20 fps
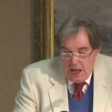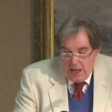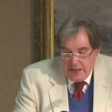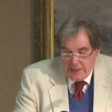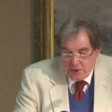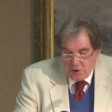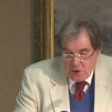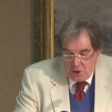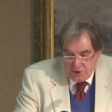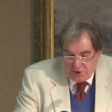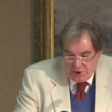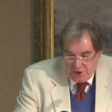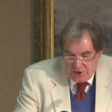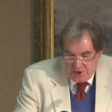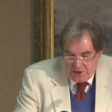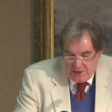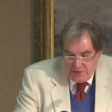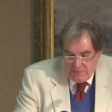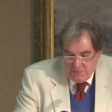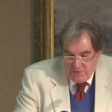I
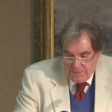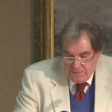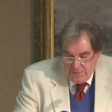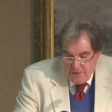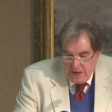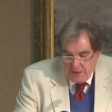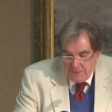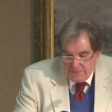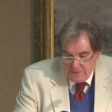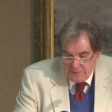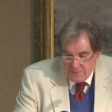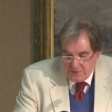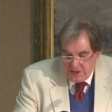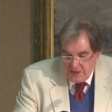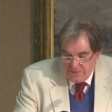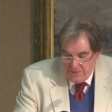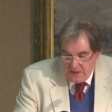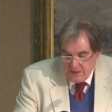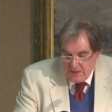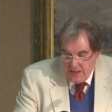consciously refrain from
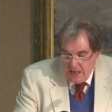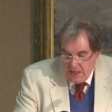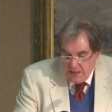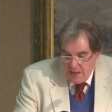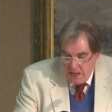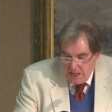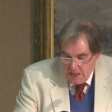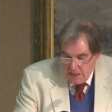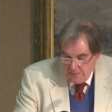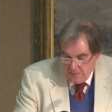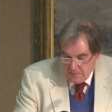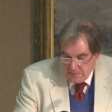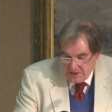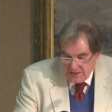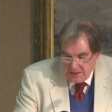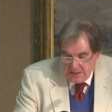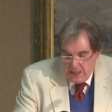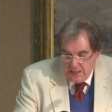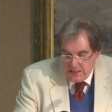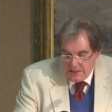giving their
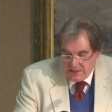names,